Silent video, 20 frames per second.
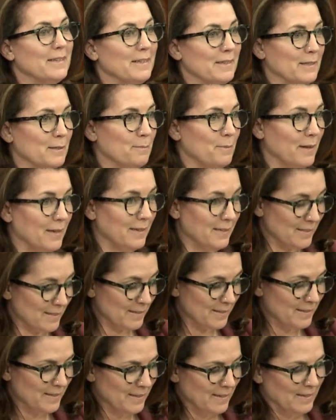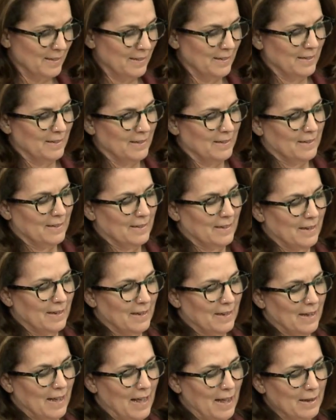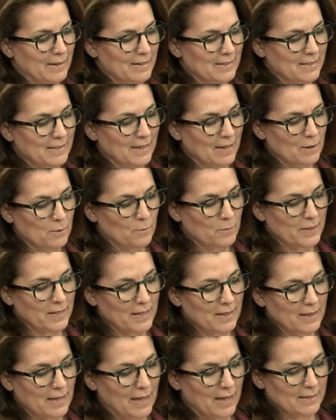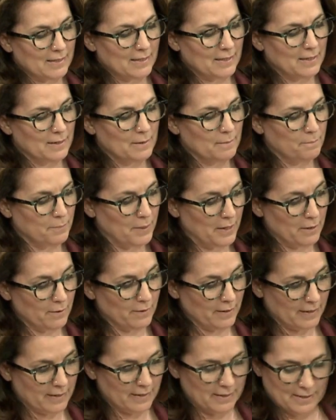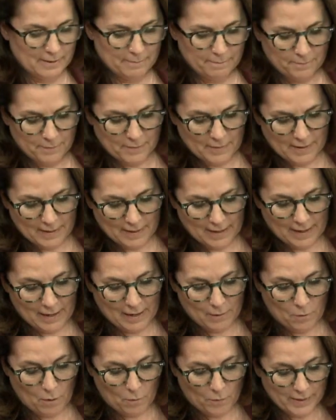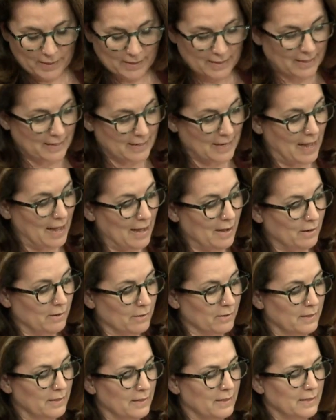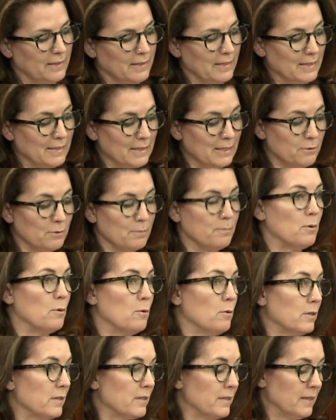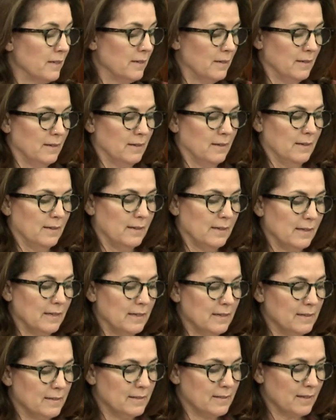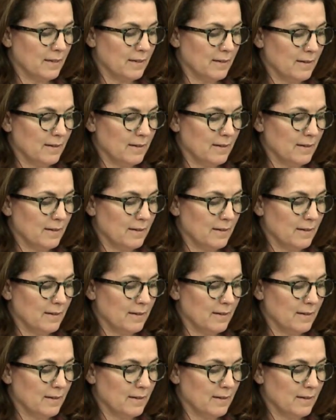in this place. And within that period, what we see now in this report is